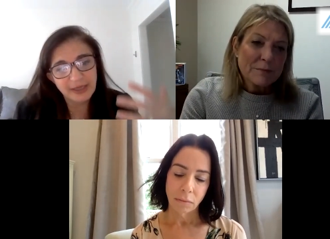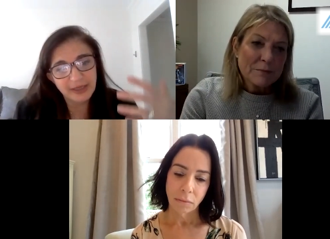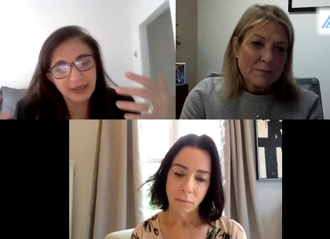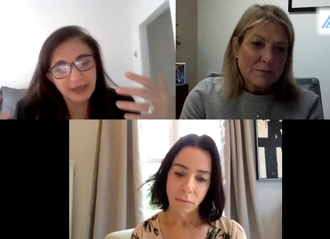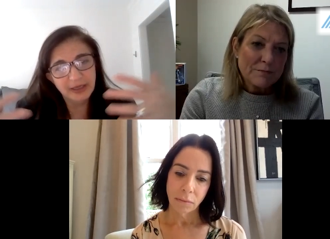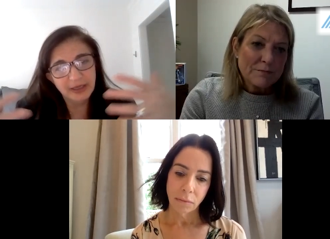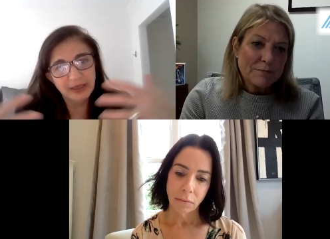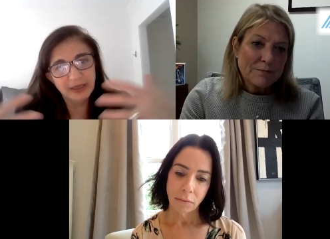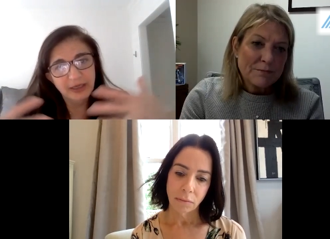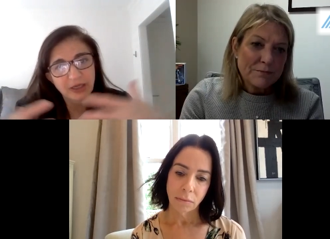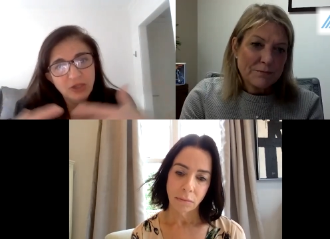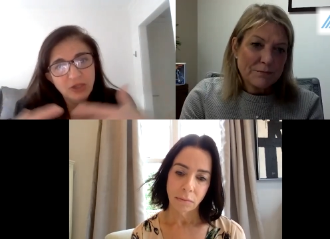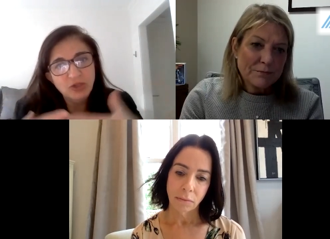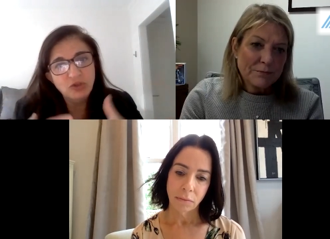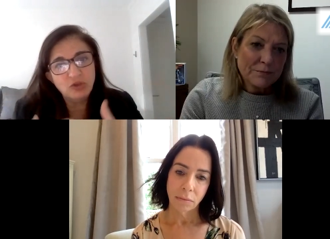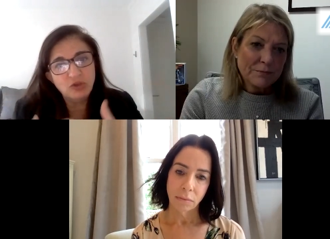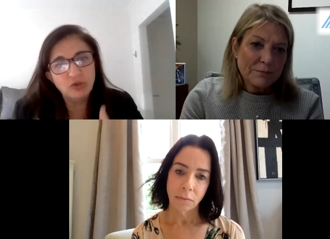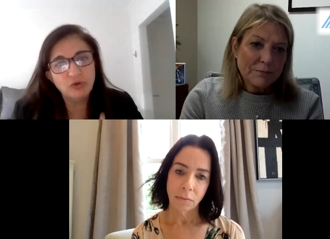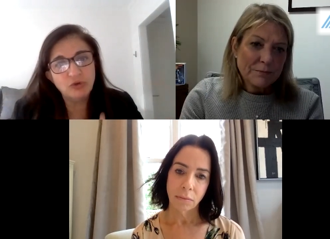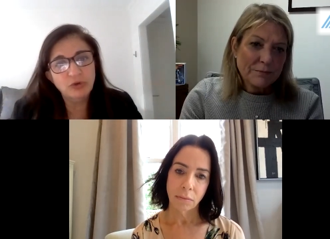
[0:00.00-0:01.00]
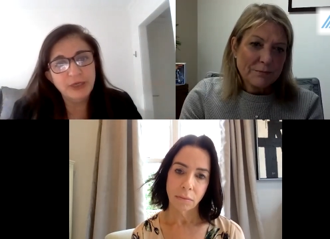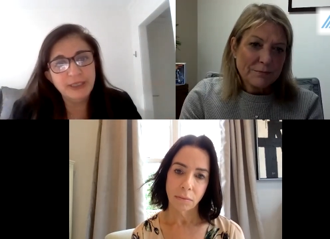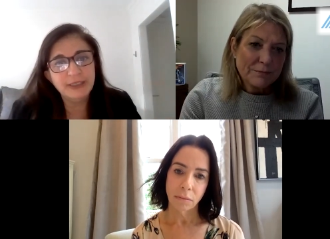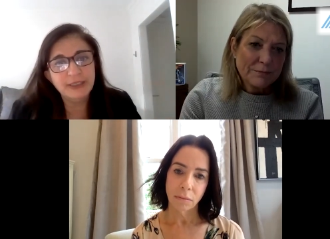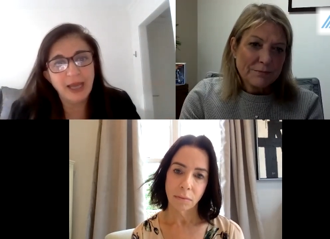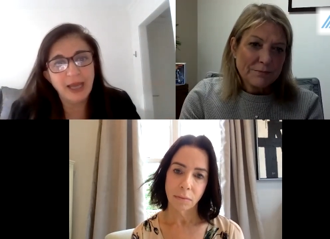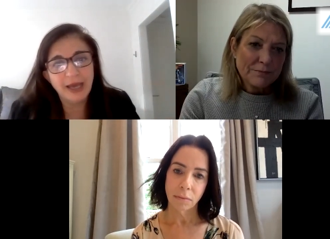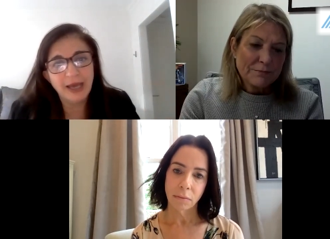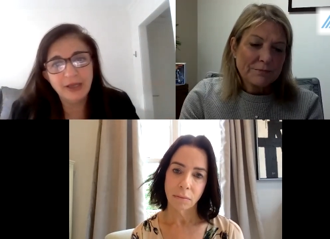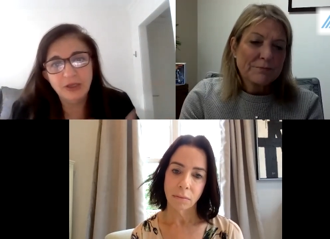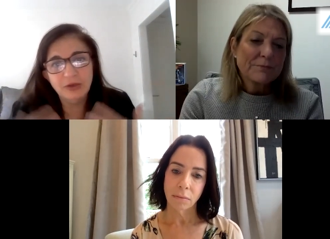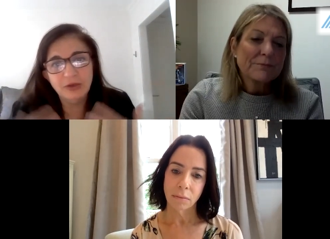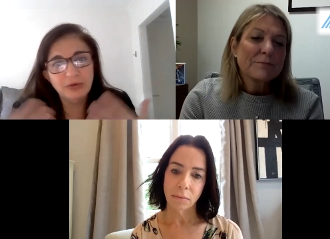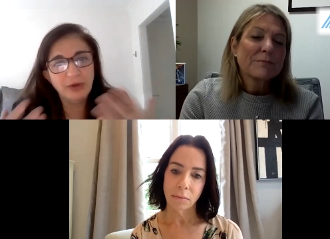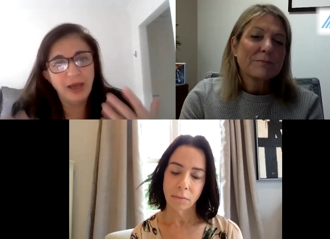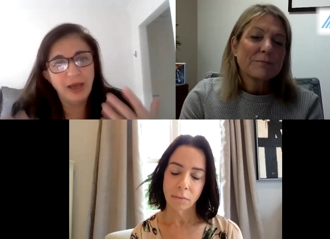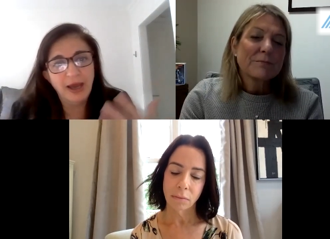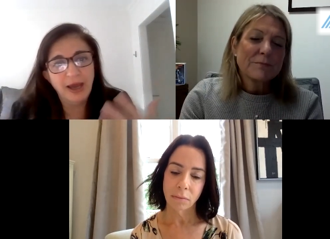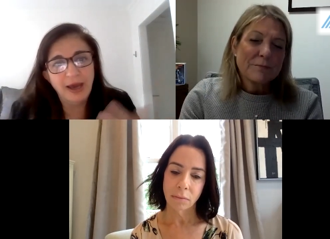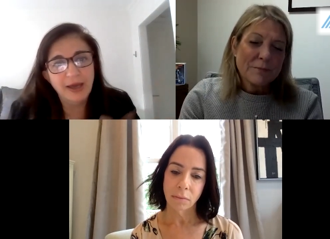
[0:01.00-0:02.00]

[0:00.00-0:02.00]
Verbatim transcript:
Speaker 1: like a joint? How do you,